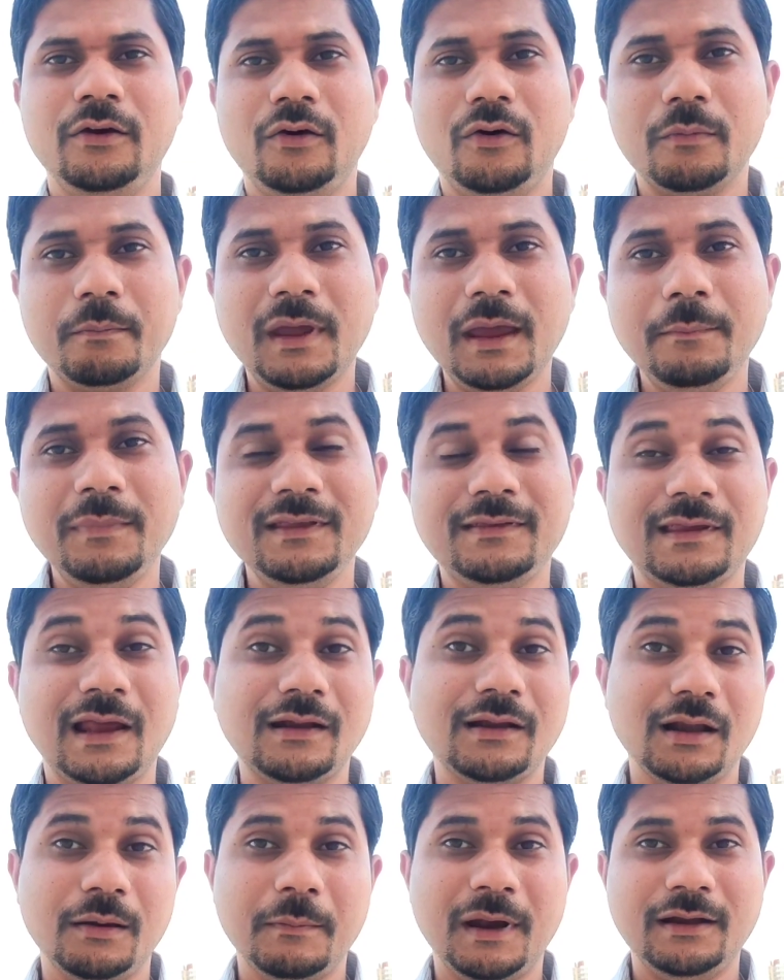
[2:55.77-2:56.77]
or maybe
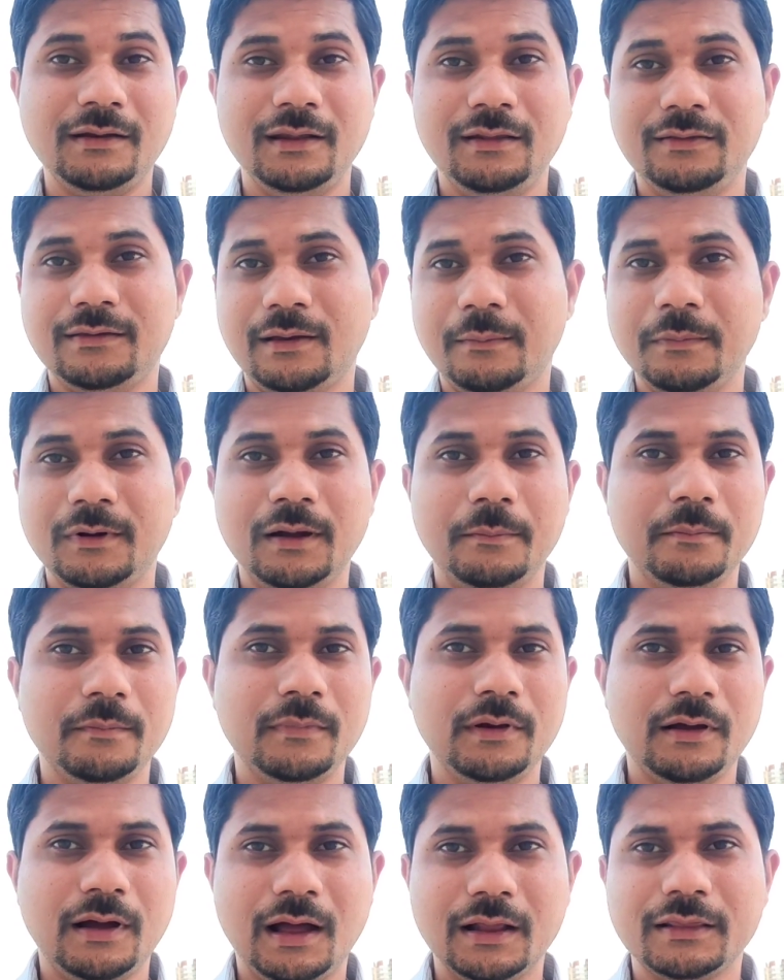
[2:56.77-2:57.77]
settlement in some
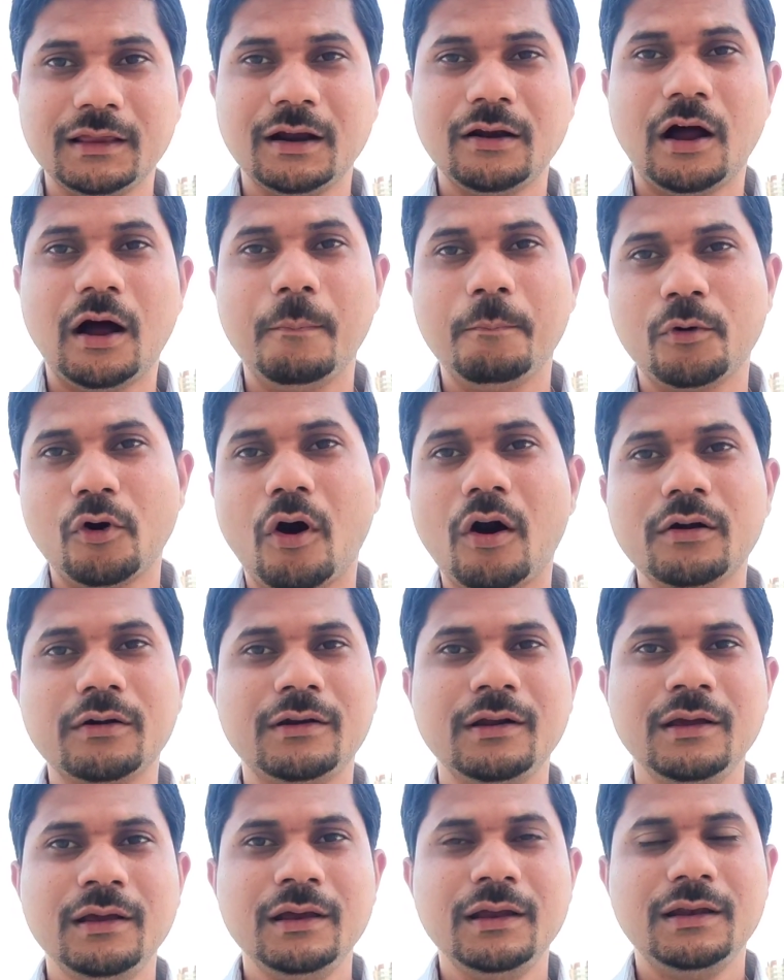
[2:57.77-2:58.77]
other
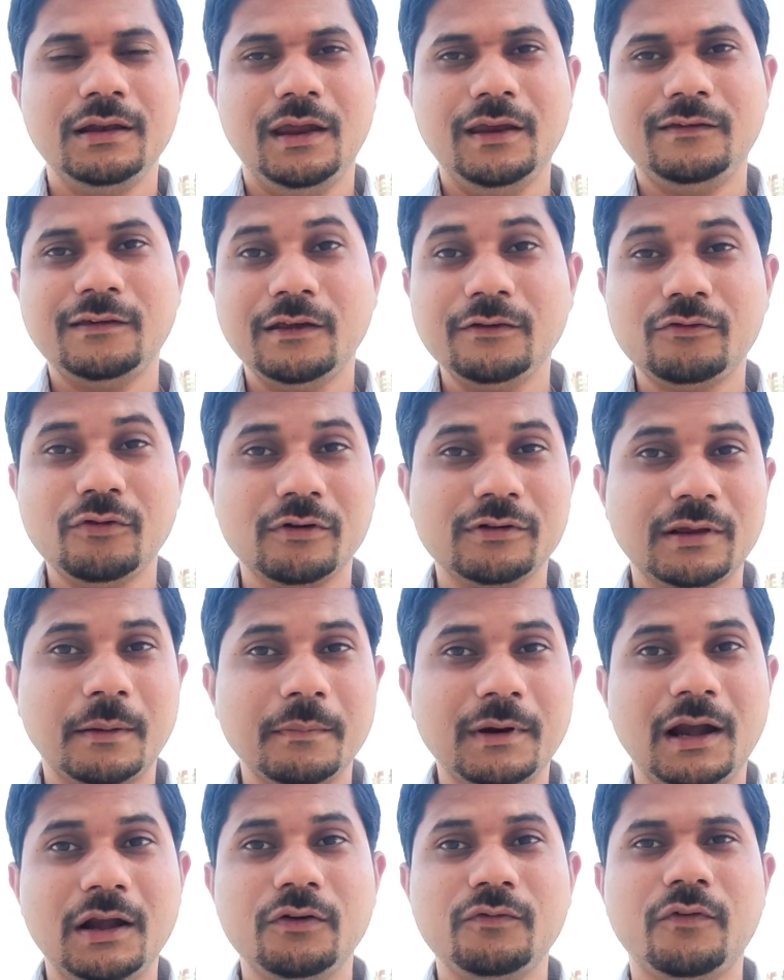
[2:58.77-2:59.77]
abroad nations or
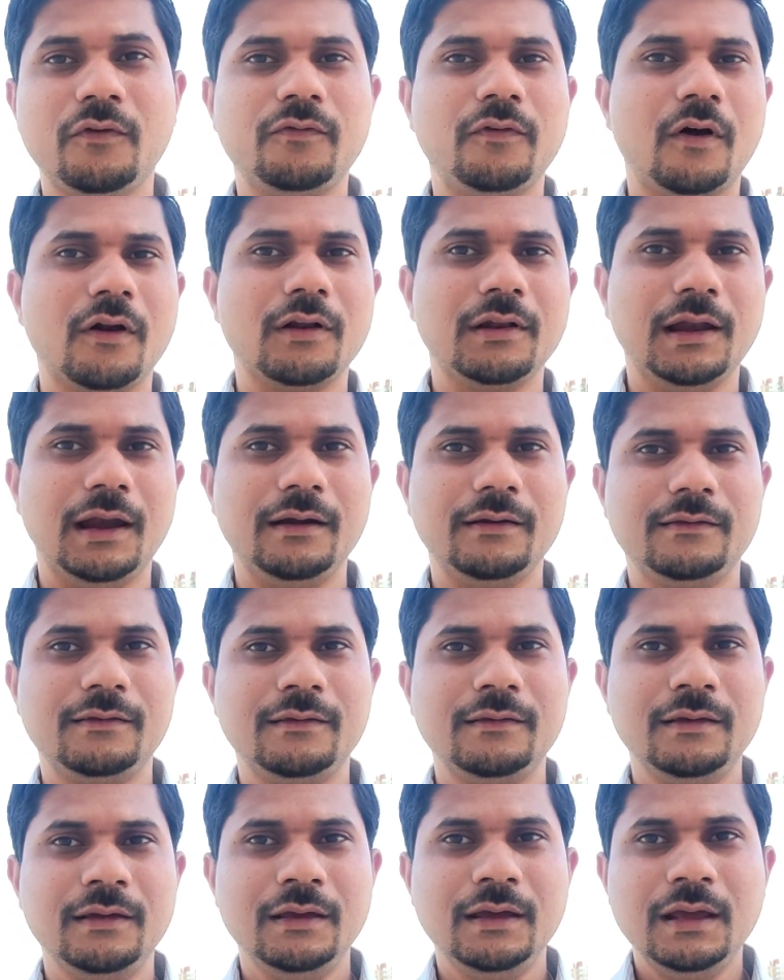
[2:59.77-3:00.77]
some kind of a foreign lands.